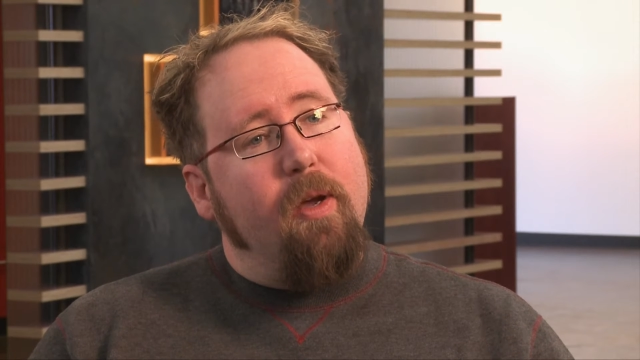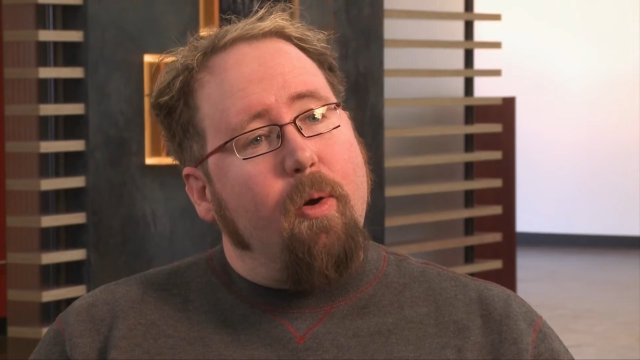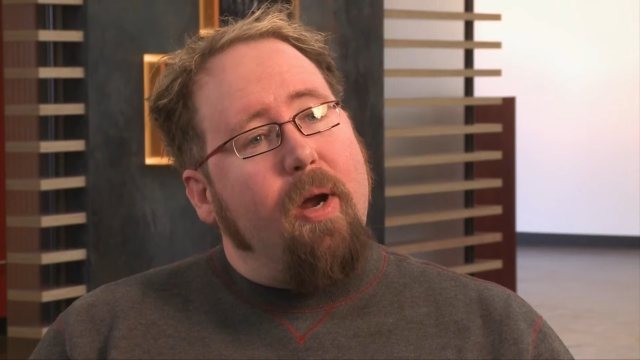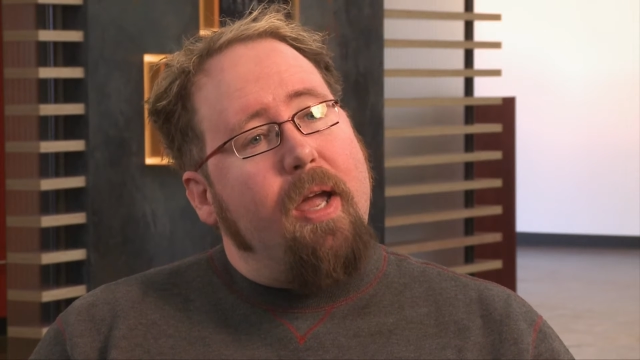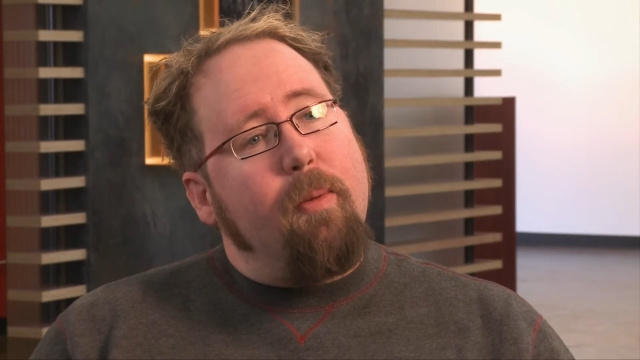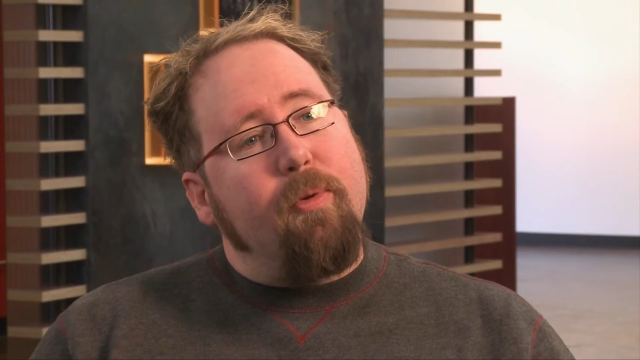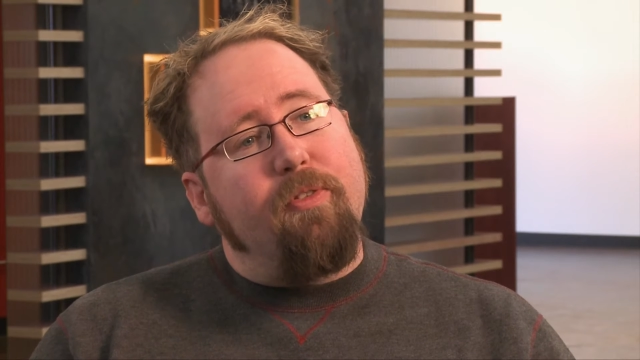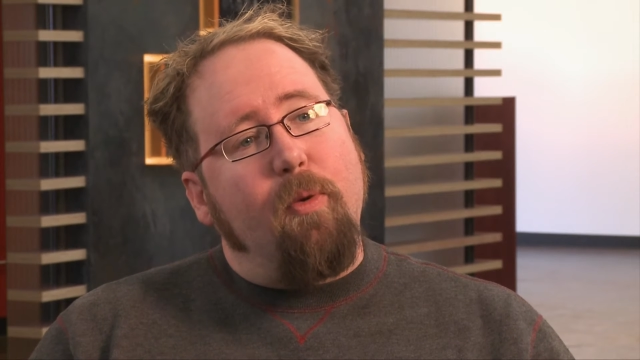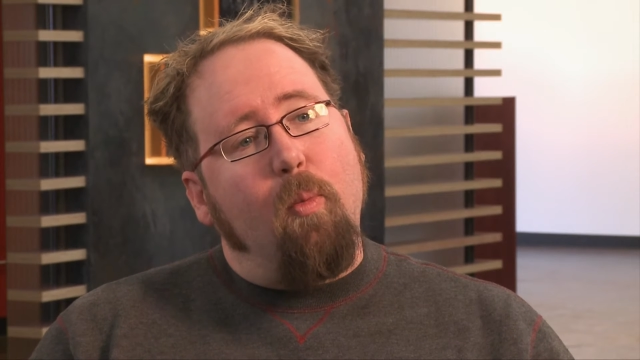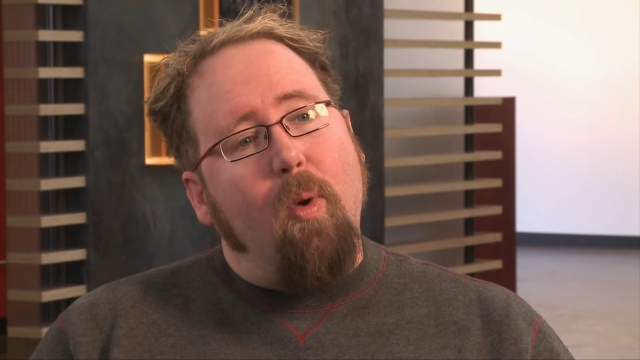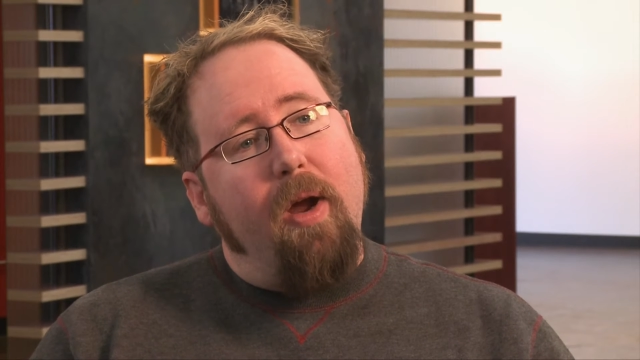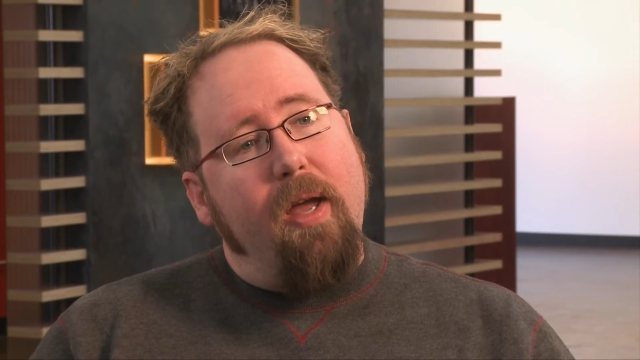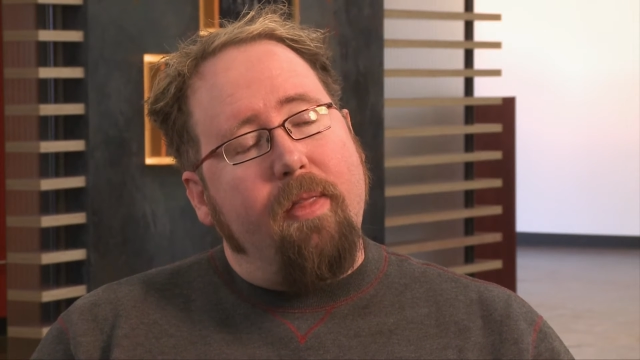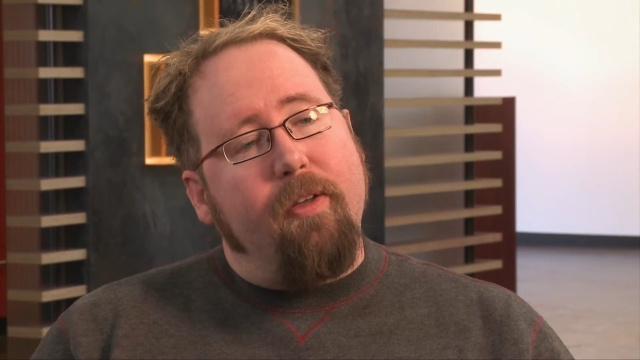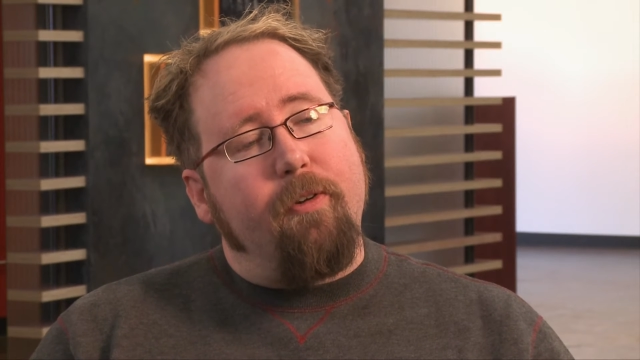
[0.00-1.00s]
They were able to
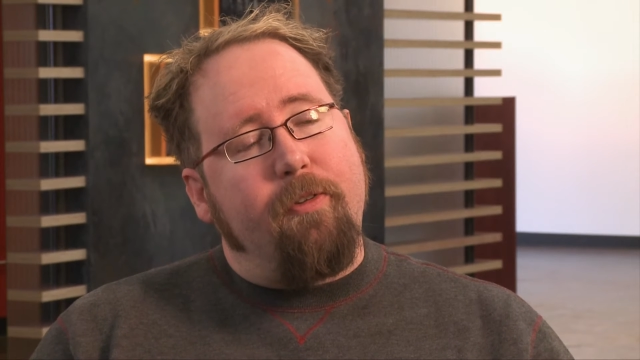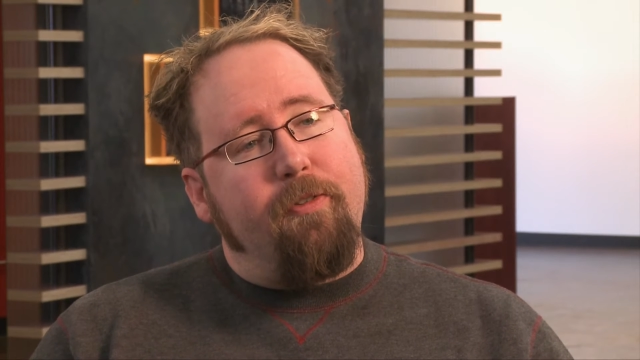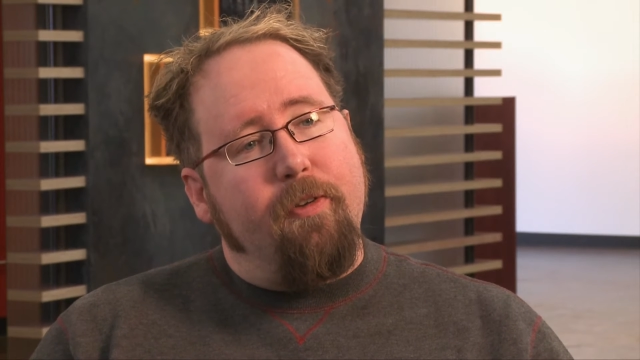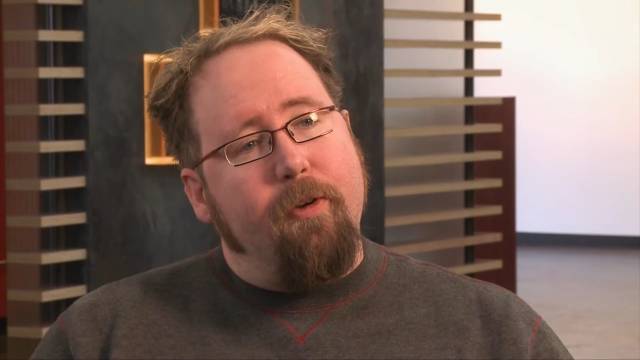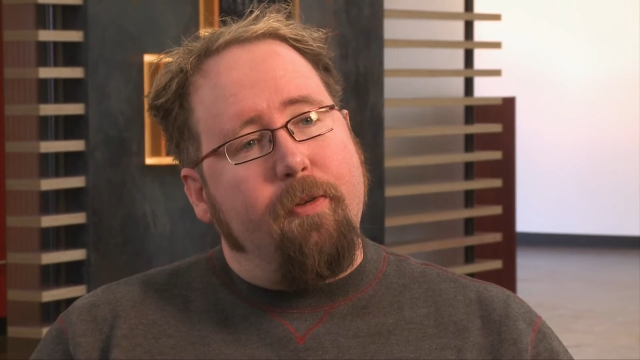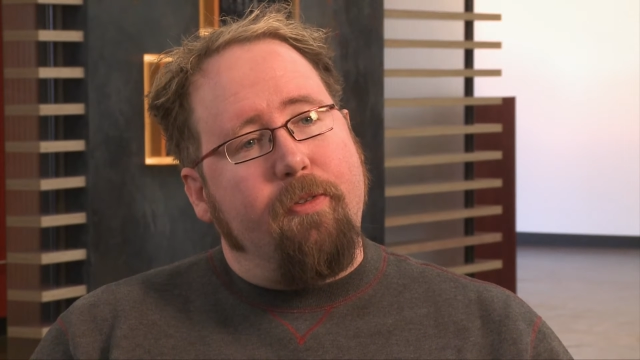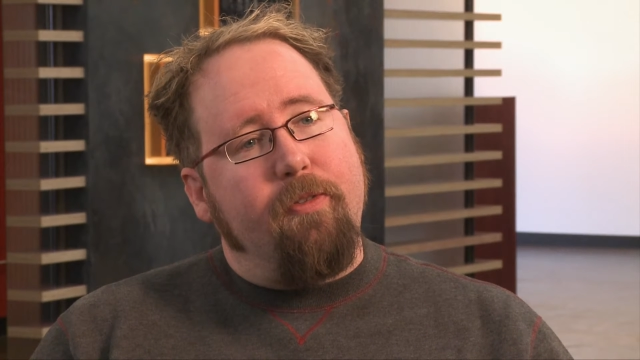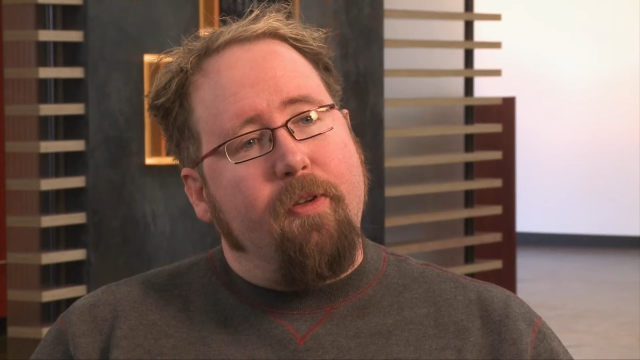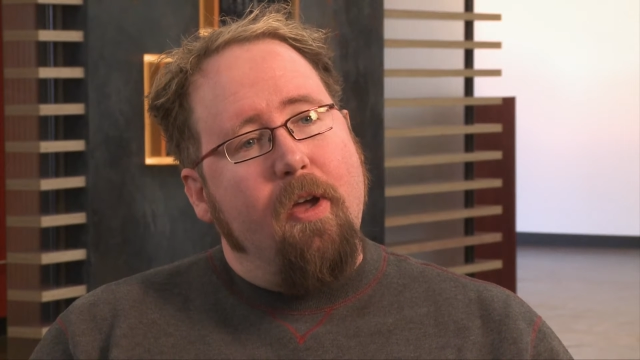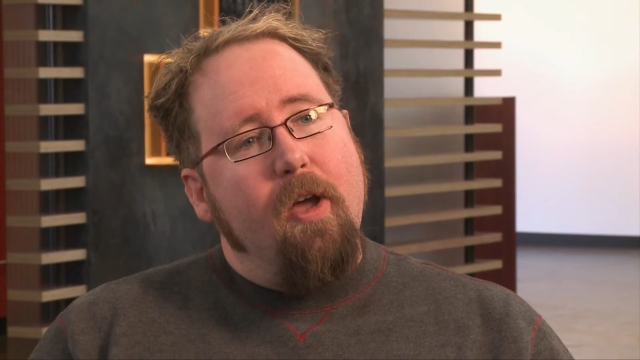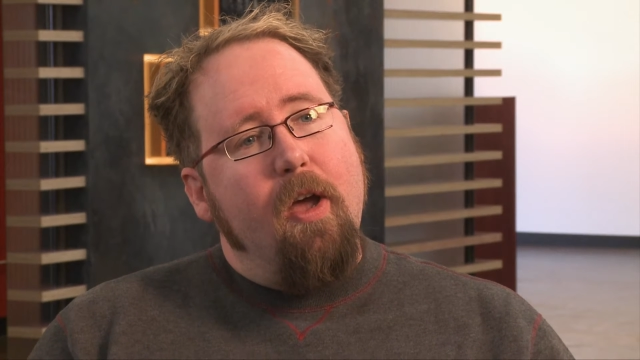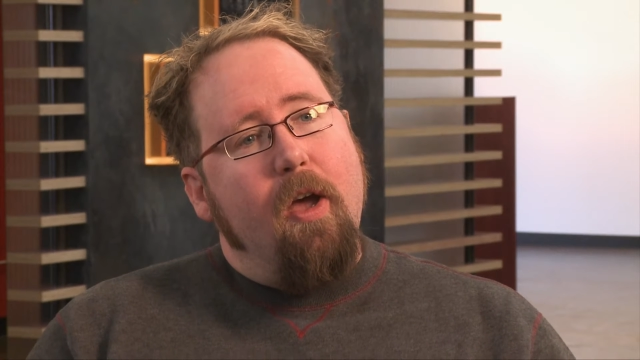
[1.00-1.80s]
weigh their suits.